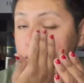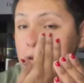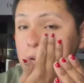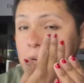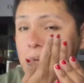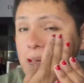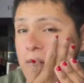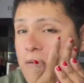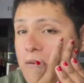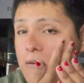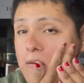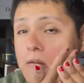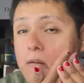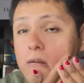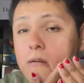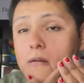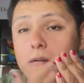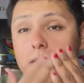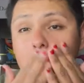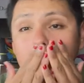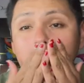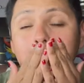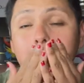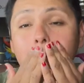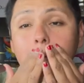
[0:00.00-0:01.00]
Oh,
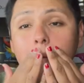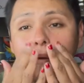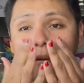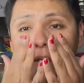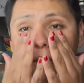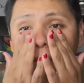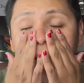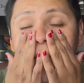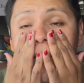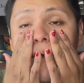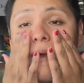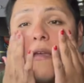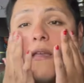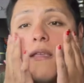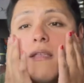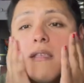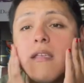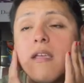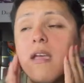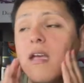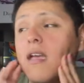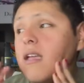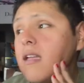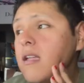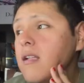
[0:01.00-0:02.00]
okay.
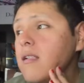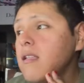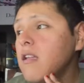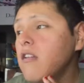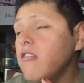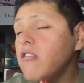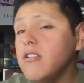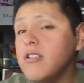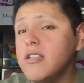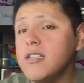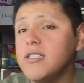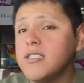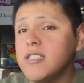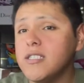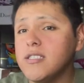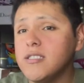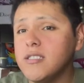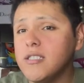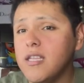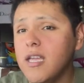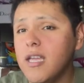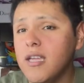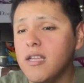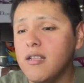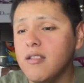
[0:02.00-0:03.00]
I I can definitely sense.
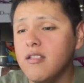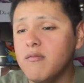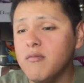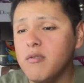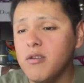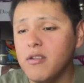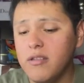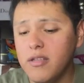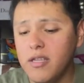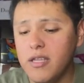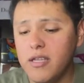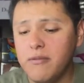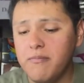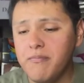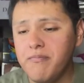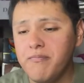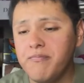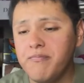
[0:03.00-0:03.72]
I can smell the